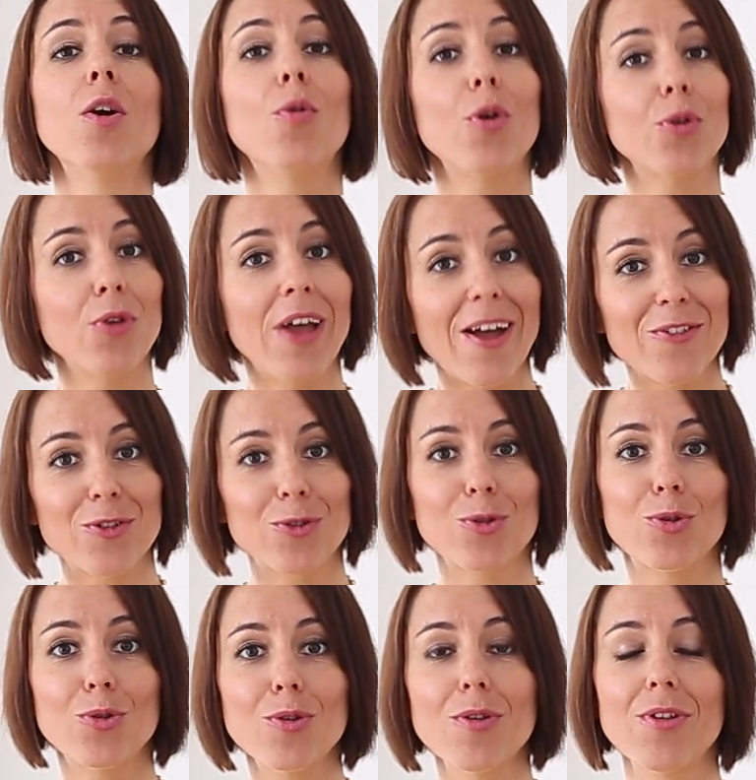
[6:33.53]
what you have to
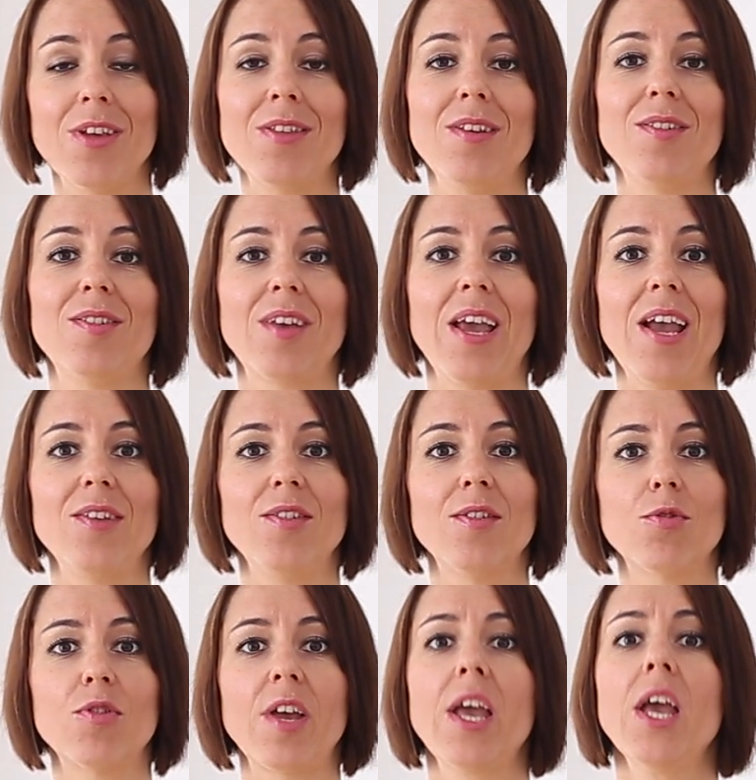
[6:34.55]
do in this case
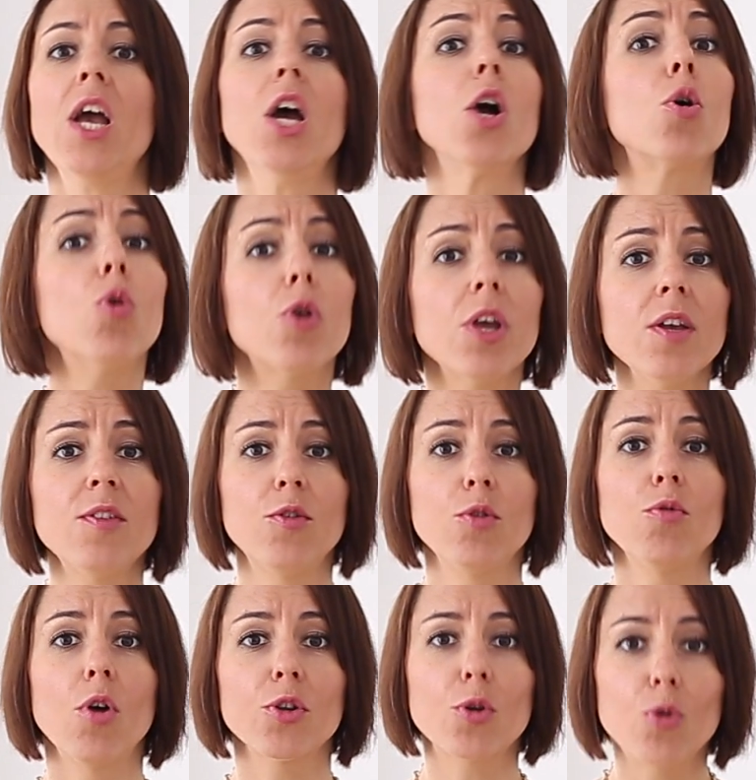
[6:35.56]
is to say, cookies,
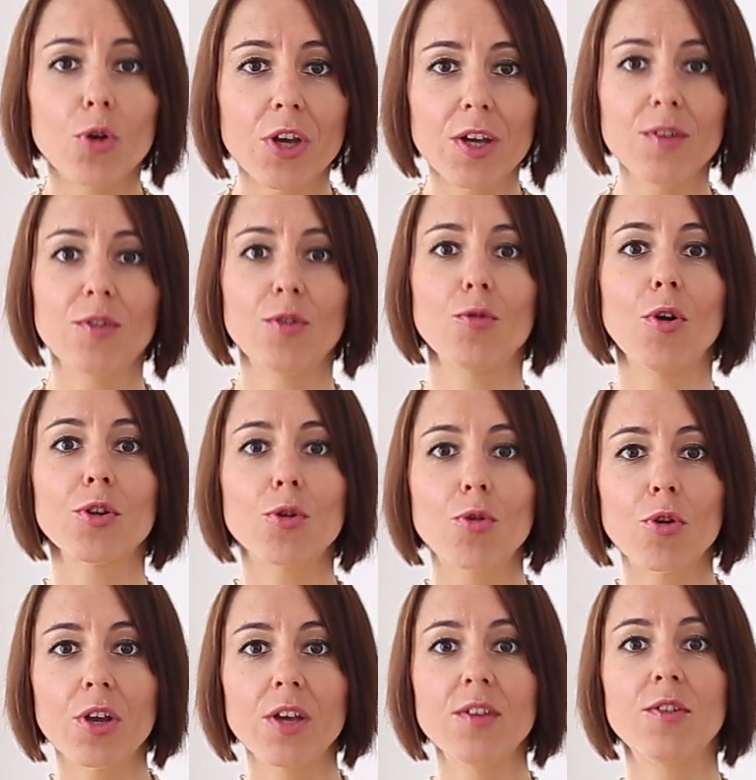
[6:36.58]
you want cookies,
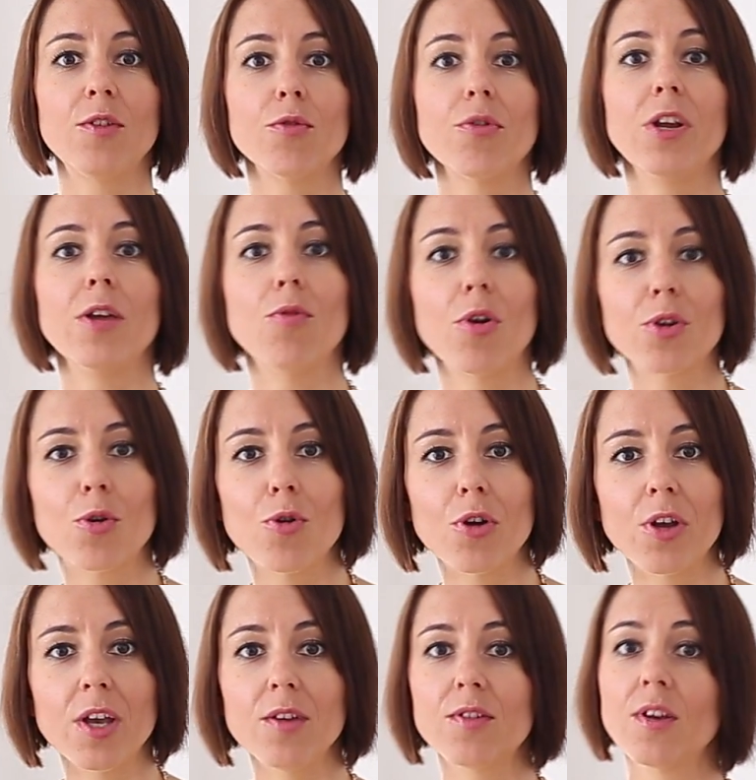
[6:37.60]
you really want
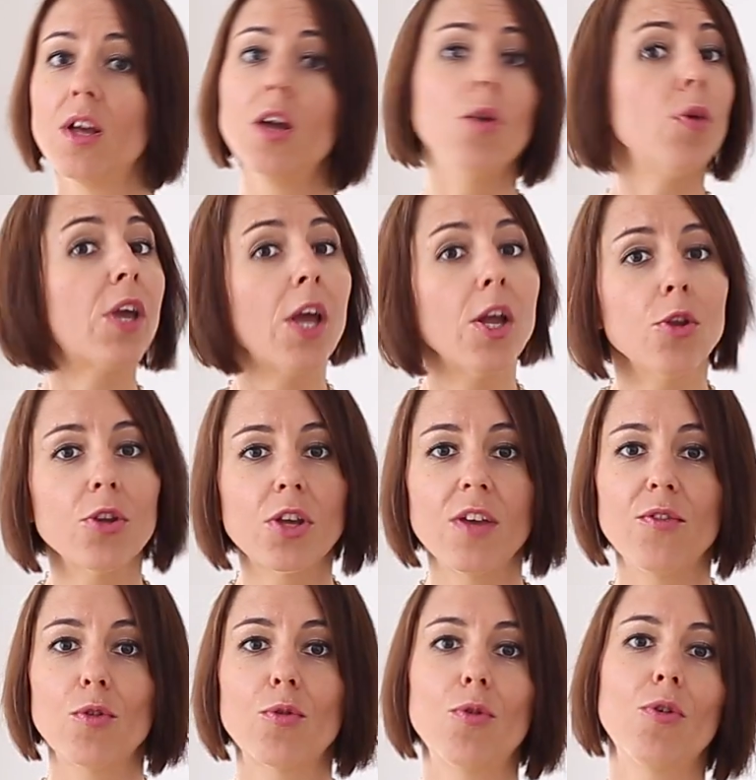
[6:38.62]
cookies? We cannot
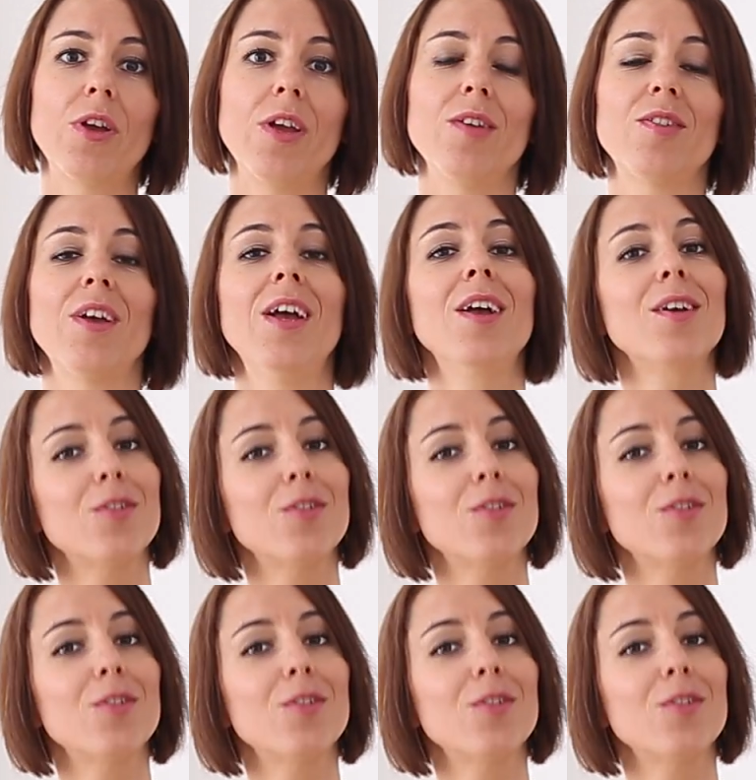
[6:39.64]
give you cookies.